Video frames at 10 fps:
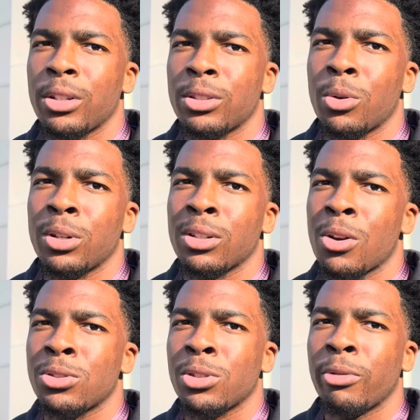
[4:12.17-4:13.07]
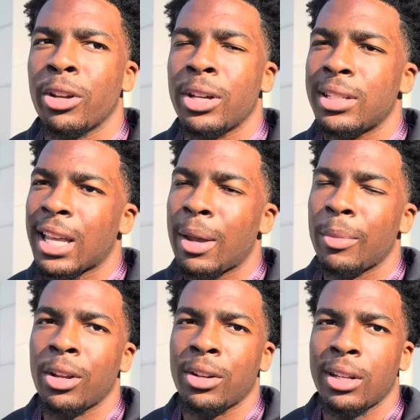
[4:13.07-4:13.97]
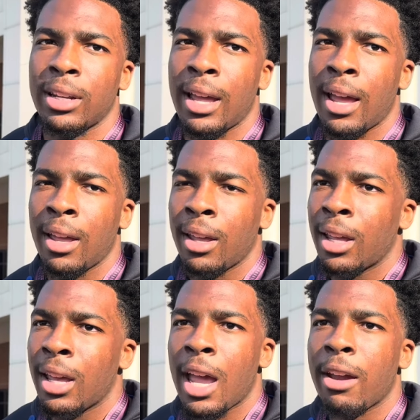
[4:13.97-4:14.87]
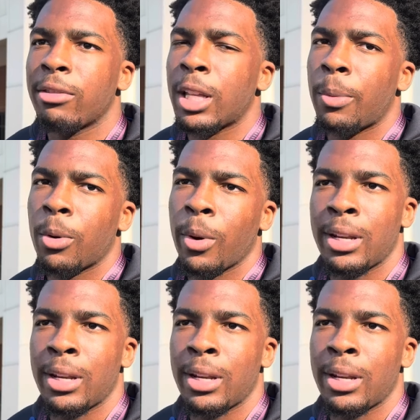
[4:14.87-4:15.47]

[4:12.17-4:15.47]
You know, and Coach Norvell, he's came in there and did that every step of the way.